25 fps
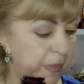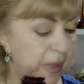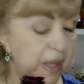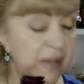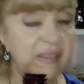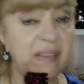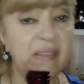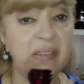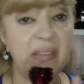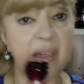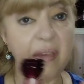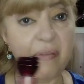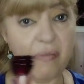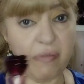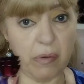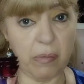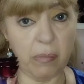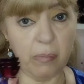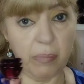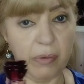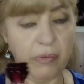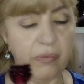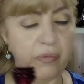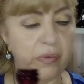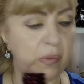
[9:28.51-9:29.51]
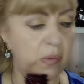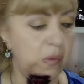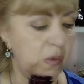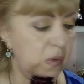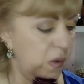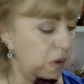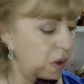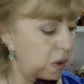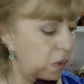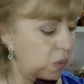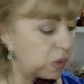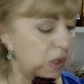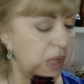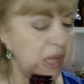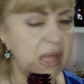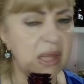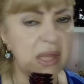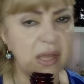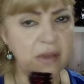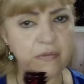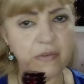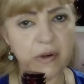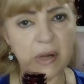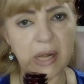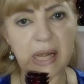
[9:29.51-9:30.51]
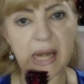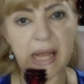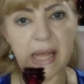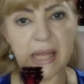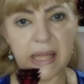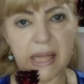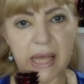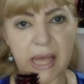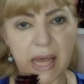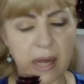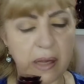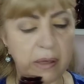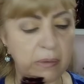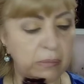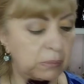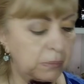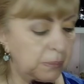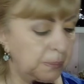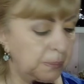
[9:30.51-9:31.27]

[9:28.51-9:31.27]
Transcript: It's a different perfume, you know, with a different idea.